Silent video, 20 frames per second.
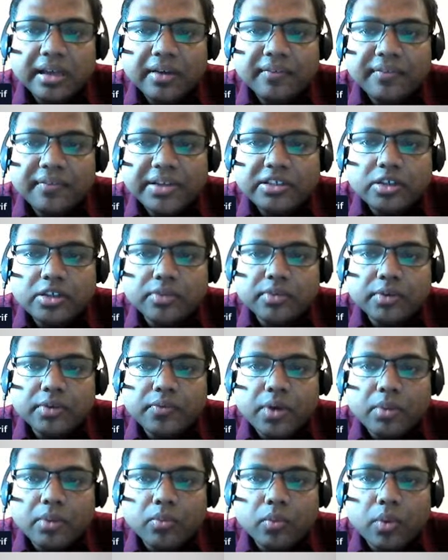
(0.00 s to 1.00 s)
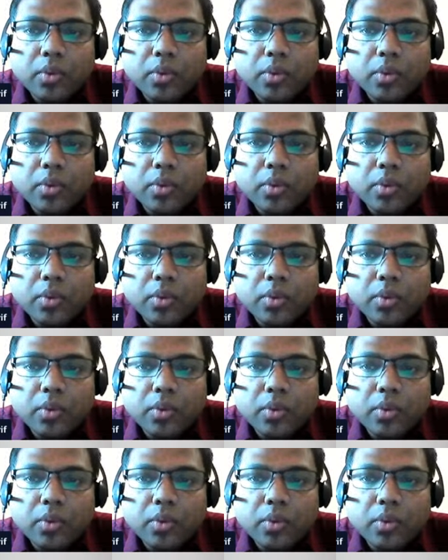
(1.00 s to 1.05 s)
vegetable from